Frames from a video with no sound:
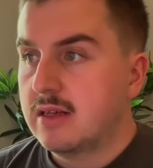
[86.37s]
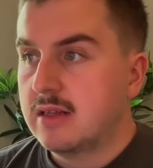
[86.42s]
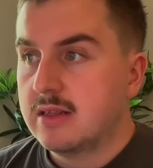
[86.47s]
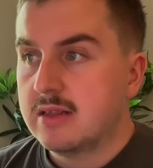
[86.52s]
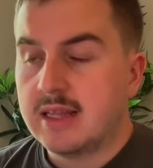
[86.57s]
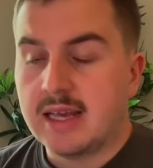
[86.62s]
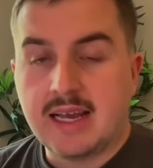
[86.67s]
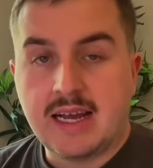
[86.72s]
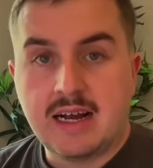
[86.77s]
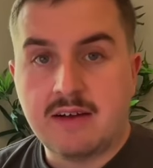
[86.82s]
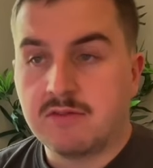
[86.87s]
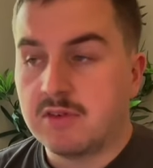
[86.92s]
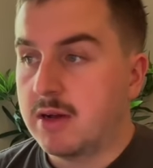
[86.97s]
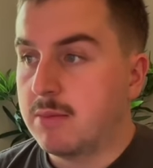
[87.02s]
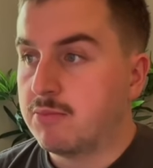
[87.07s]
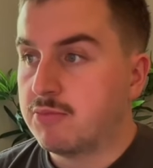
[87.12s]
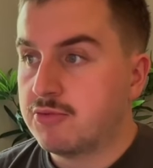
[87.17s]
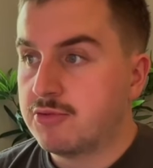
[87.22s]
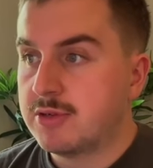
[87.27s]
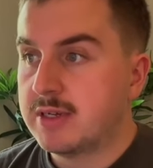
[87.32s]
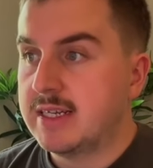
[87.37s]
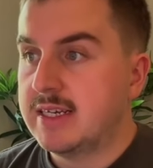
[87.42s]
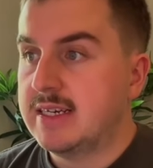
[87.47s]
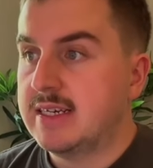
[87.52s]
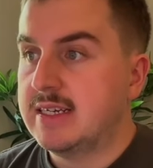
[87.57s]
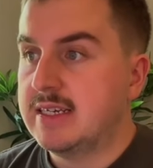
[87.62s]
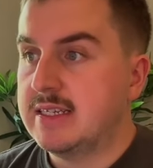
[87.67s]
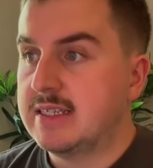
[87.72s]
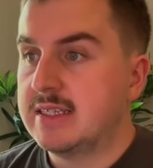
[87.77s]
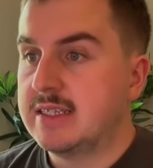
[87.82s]
They have a pretty
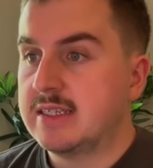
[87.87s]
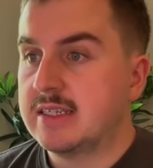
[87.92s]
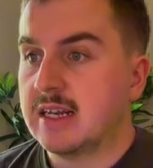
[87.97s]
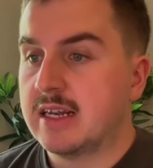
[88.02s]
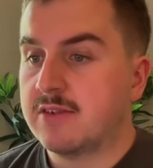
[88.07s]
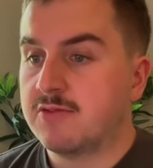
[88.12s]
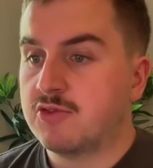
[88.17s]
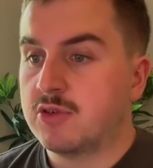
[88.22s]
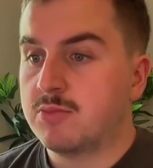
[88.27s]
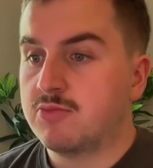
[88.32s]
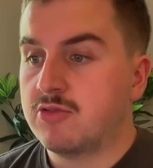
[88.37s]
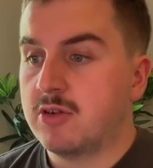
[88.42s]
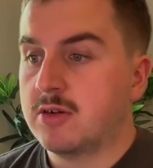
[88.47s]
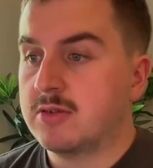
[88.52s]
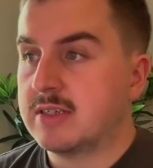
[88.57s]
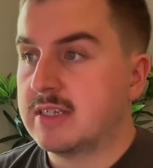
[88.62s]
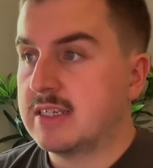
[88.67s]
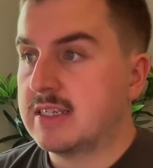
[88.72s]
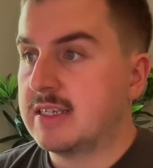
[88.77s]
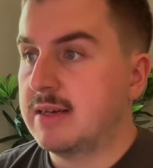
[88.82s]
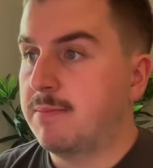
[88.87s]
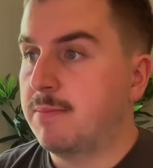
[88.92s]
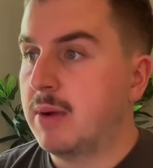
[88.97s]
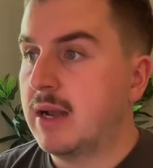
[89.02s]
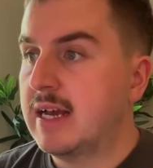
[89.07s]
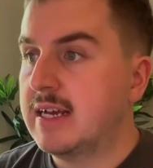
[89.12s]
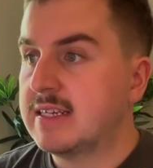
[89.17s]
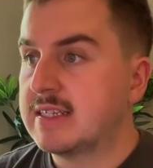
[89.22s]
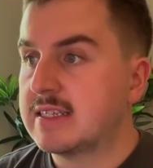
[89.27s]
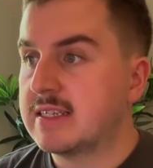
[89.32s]
easy delivery process in
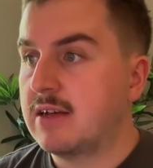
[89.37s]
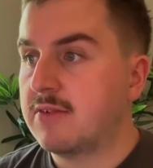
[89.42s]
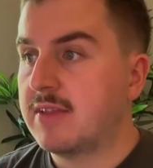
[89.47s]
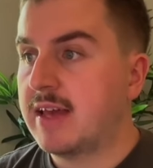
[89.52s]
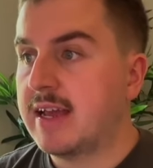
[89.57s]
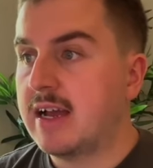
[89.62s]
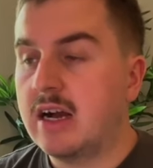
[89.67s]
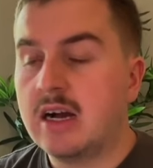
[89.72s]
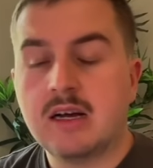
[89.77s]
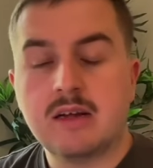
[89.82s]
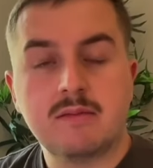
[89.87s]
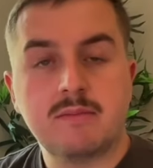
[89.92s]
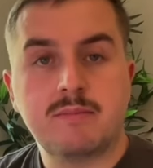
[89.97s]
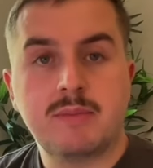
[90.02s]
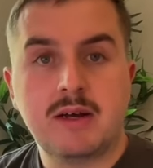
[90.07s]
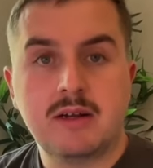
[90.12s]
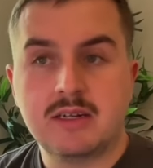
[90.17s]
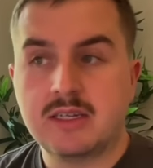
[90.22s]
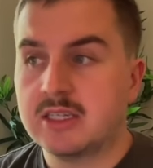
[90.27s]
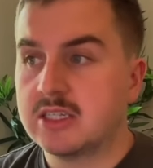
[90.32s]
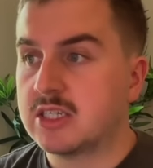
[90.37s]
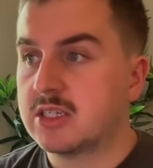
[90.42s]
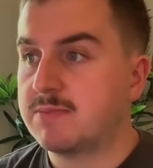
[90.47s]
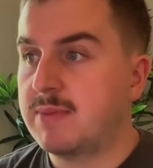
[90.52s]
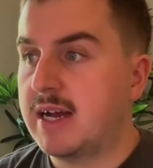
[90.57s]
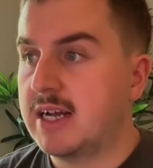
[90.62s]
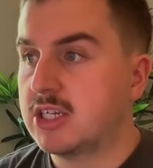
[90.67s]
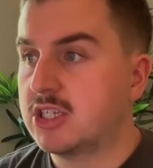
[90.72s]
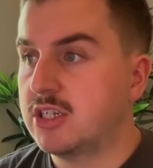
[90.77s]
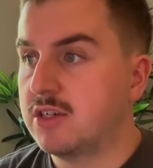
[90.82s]
place. Now they are apparently
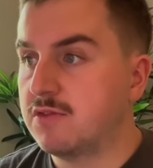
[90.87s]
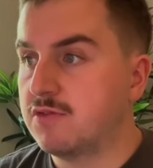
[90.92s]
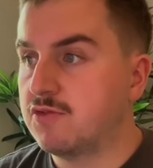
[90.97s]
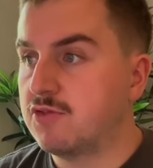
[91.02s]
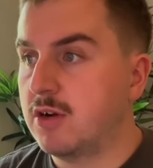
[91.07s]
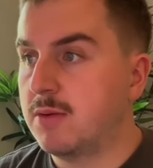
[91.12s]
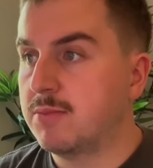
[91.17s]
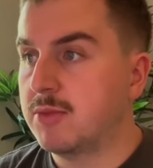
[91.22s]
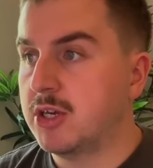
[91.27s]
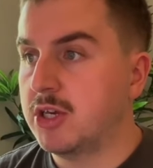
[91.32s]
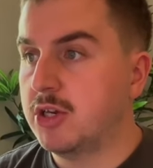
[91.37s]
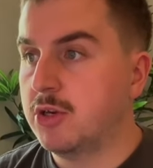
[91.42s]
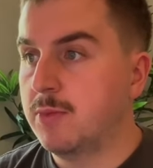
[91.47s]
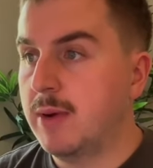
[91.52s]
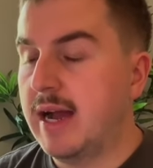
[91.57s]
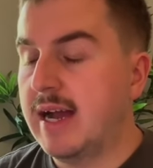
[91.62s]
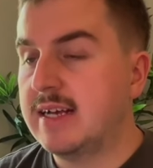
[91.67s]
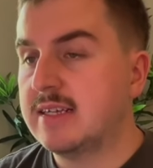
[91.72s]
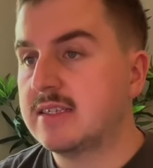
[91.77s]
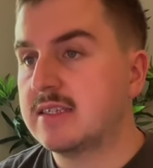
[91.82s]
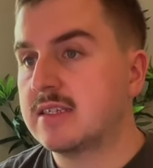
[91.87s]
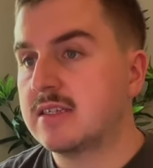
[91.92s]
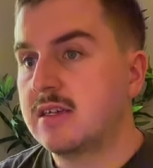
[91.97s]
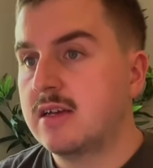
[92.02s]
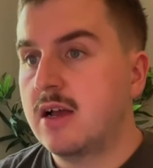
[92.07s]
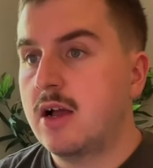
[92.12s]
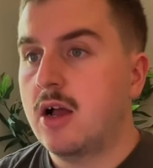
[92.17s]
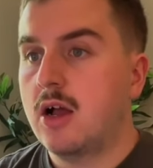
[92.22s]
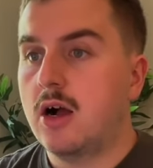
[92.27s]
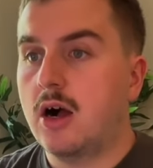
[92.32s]
dispatching from the US.
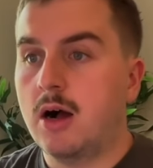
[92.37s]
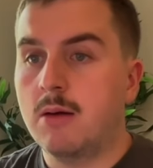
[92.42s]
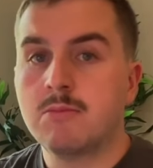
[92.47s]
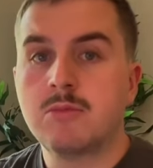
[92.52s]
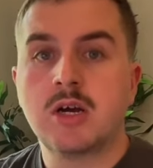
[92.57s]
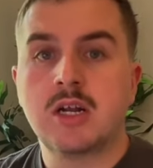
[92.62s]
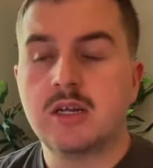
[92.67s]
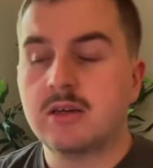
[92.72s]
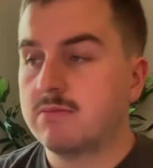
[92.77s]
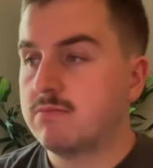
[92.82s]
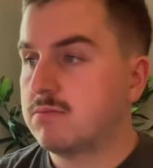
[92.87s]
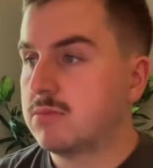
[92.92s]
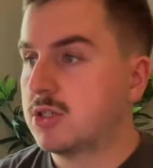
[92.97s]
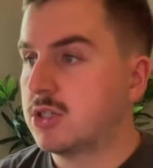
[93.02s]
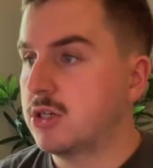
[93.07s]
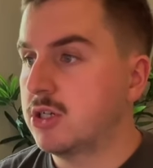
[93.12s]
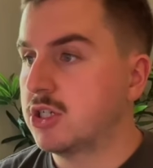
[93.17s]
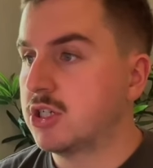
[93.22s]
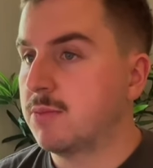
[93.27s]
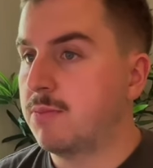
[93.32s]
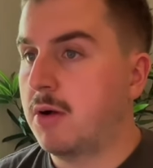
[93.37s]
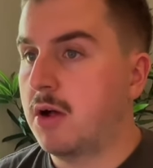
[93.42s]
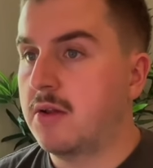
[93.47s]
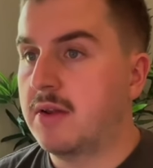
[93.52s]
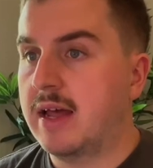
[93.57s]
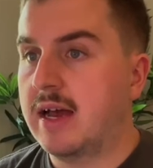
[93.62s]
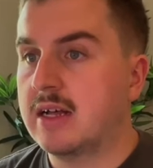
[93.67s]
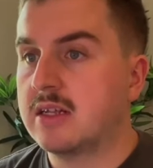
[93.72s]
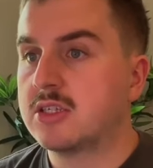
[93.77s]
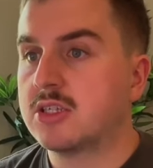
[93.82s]
I'm going to touch upon
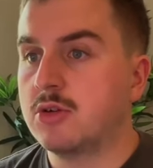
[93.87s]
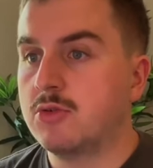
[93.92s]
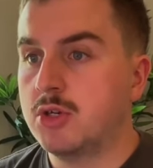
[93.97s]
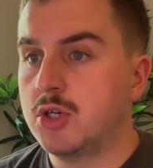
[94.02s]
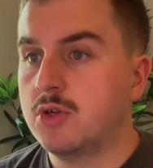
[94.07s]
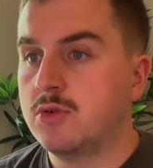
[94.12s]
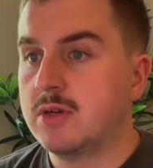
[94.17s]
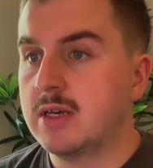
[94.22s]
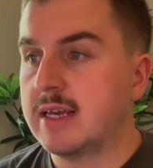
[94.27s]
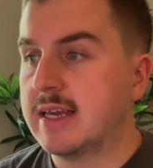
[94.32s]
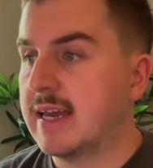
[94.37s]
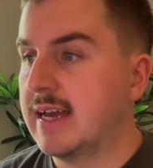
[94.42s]
that so you can